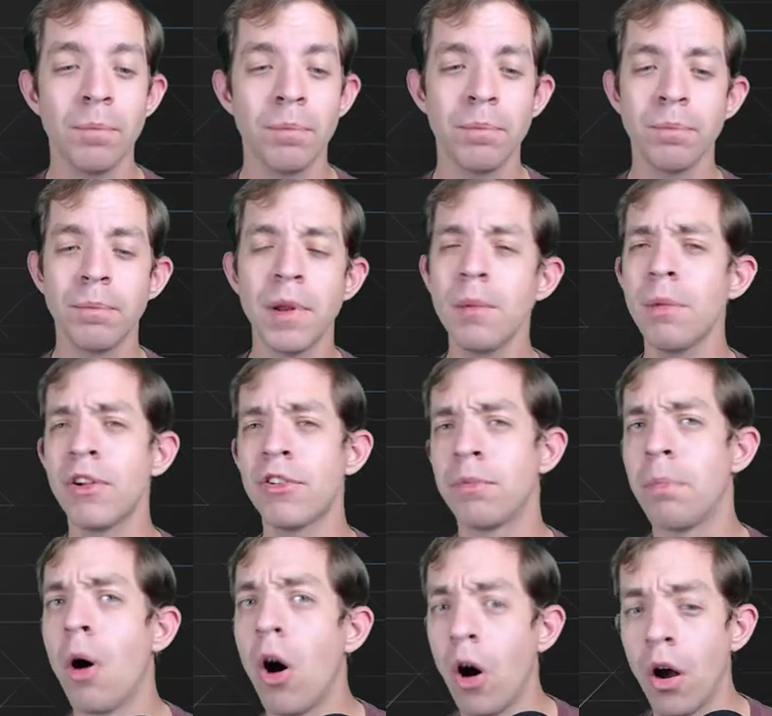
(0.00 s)
pretty much
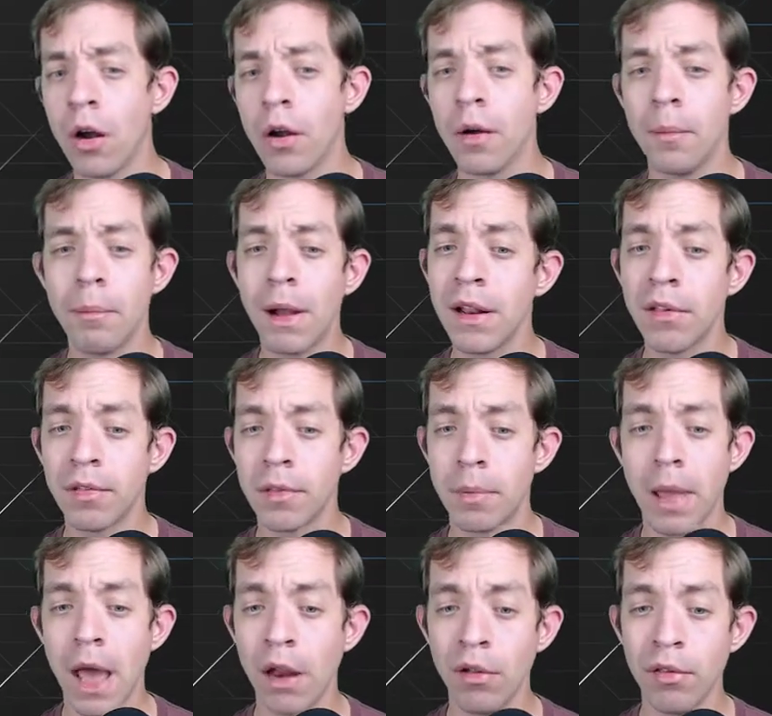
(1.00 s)
Pong minus the
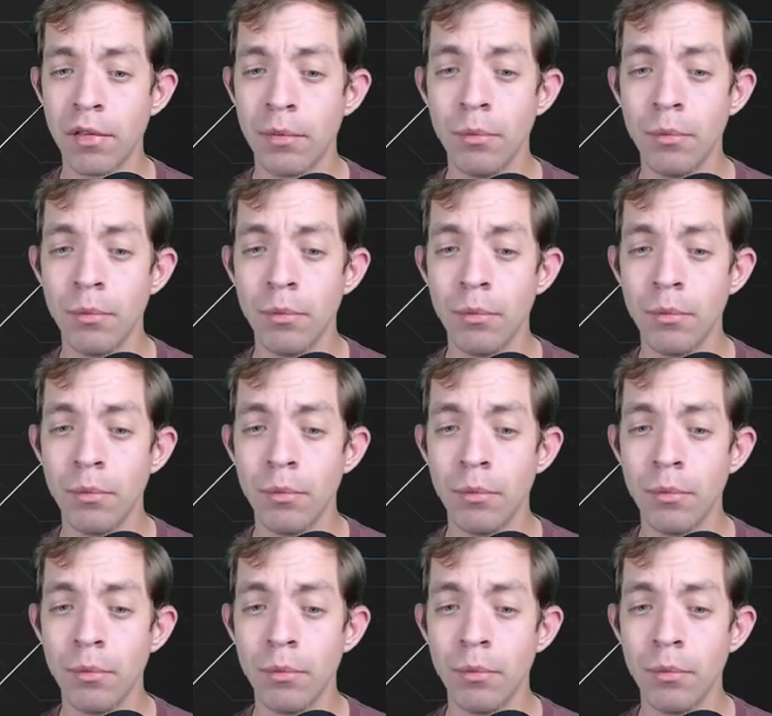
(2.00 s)
paddles.